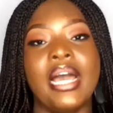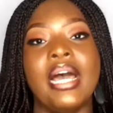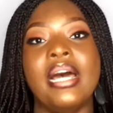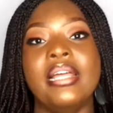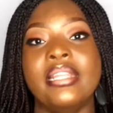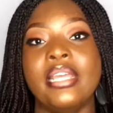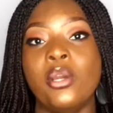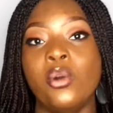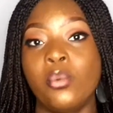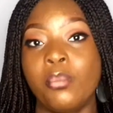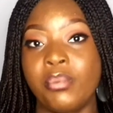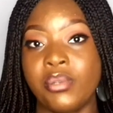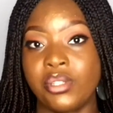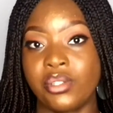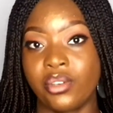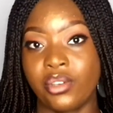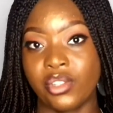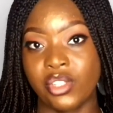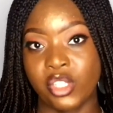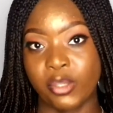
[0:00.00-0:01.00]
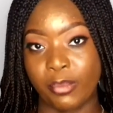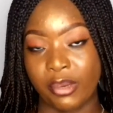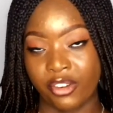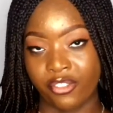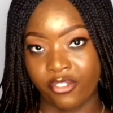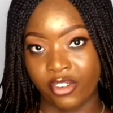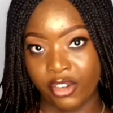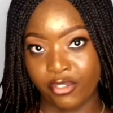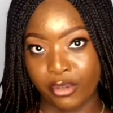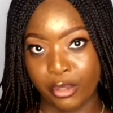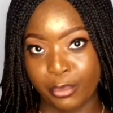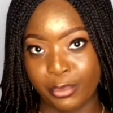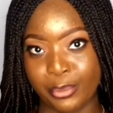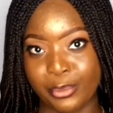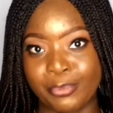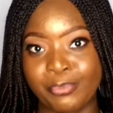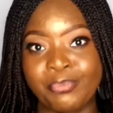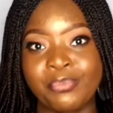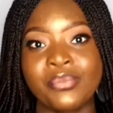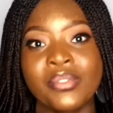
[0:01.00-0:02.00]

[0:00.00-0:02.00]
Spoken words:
and I hope it's going to be favorable.